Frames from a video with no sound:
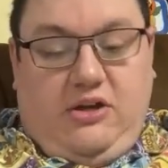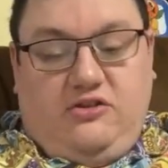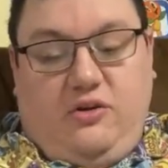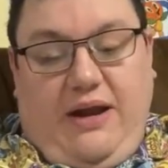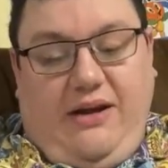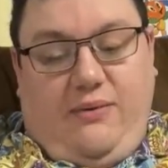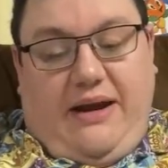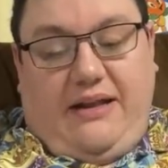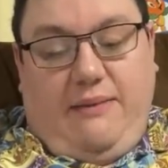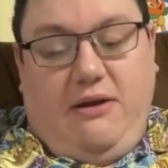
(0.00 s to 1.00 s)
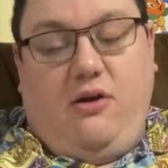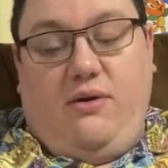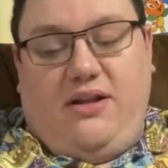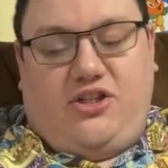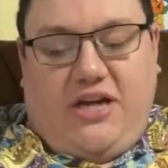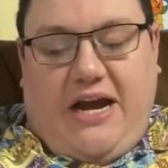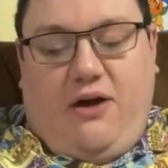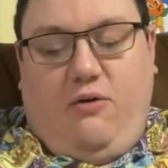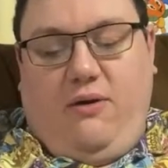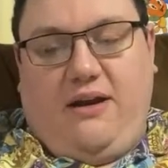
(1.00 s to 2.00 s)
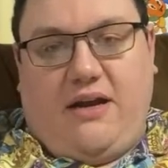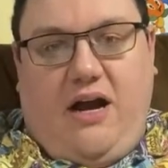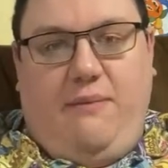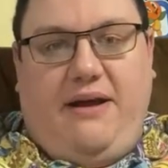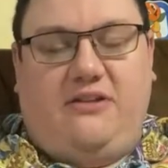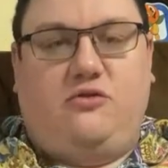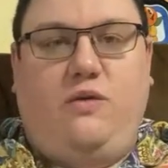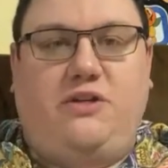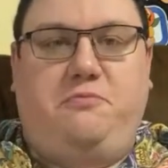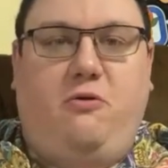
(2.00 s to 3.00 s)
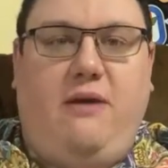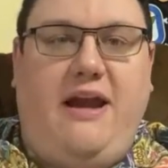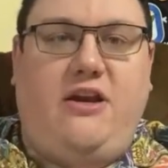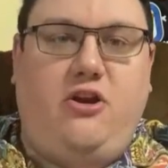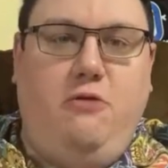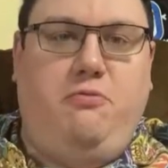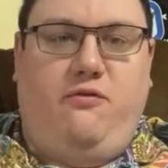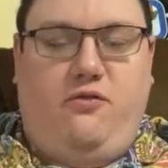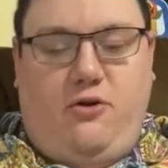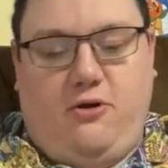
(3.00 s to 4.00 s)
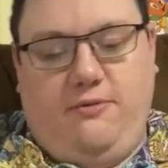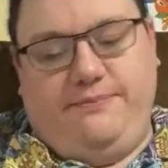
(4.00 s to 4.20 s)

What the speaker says: So anyway, let me know in the chat or in the comments which parade you prefer.